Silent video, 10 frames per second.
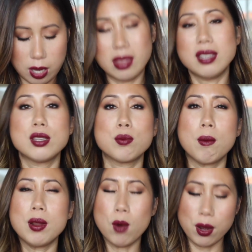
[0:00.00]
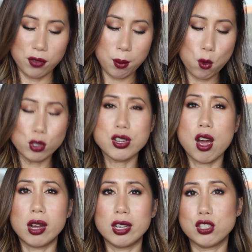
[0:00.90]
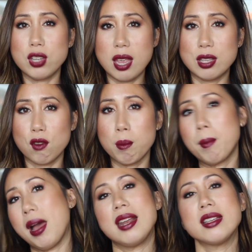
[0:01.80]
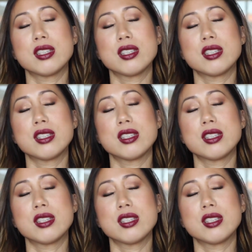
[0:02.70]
And this is probably one of the more darker shades from the palette,